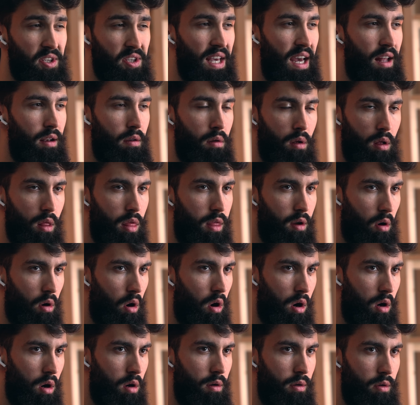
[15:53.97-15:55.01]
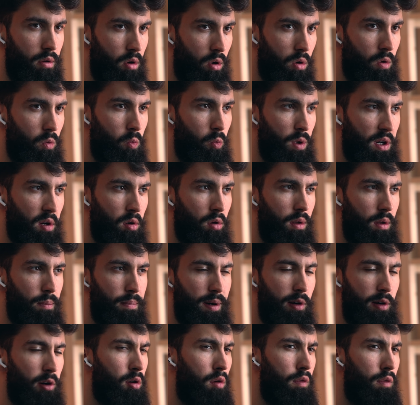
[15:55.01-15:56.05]
again, there are no real
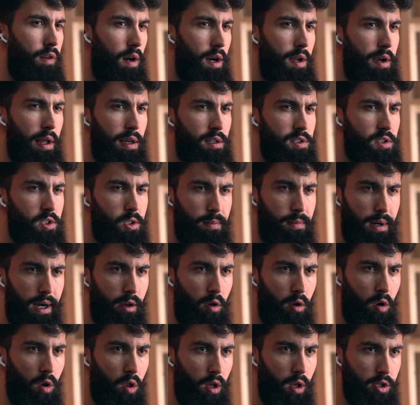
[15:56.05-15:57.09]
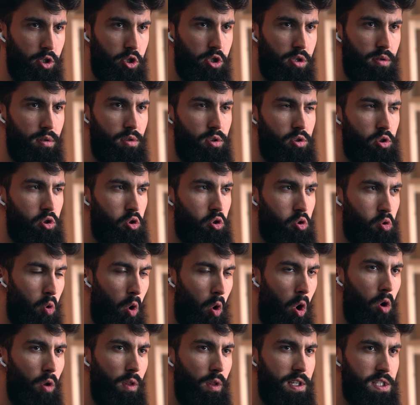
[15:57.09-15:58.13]
empirical findings, to my knowledge,
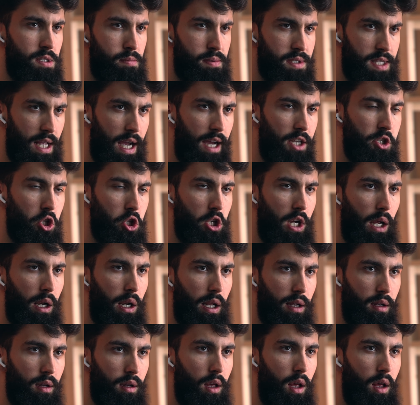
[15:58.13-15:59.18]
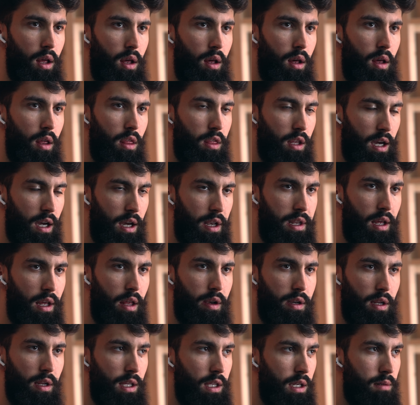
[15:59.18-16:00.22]
strongly substantiating the idea
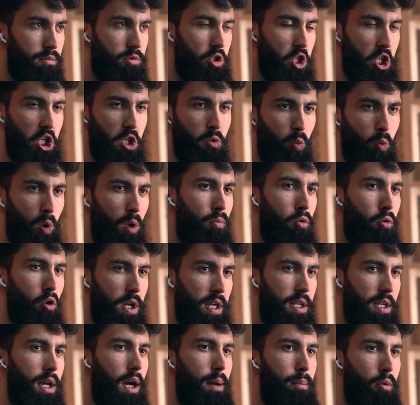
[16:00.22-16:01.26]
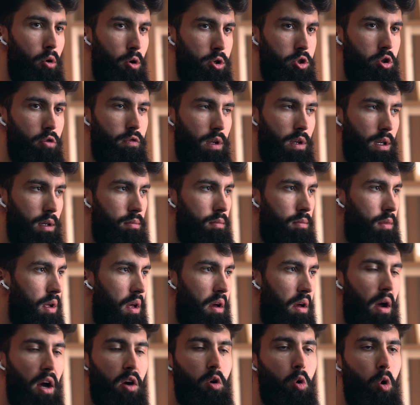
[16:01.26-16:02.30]
that EMG will predict hypertrophy
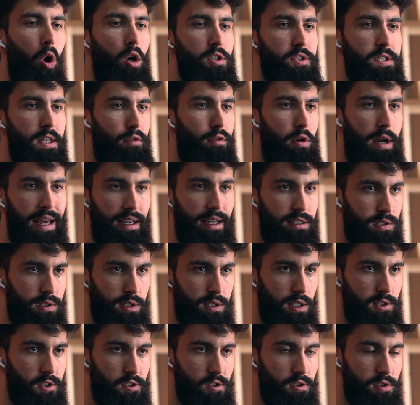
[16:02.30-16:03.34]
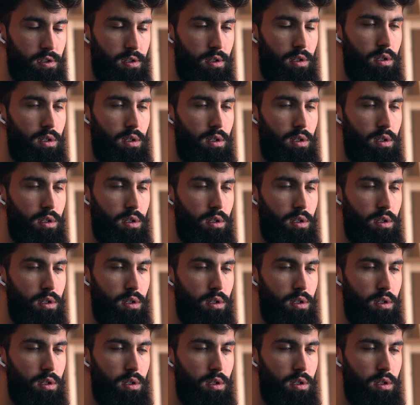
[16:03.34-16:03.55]
across different exercises.